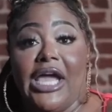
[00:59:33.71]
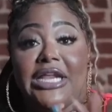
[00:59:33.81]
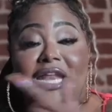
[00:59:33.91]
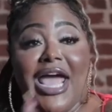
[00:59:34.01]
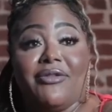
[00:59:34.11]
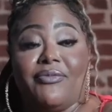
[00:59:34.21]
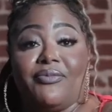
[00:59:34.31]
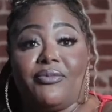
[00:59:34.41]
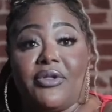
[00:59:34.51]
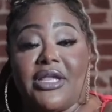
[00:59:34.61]
and that
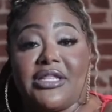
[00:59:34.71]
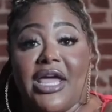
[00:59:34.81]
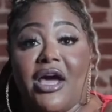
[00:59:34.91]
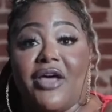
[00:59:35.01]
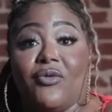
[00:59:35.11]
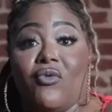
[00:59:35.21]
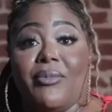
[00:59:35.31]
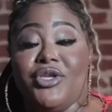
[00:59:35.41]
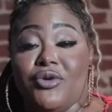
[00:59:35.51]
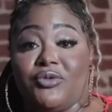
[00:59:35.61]
that other woman you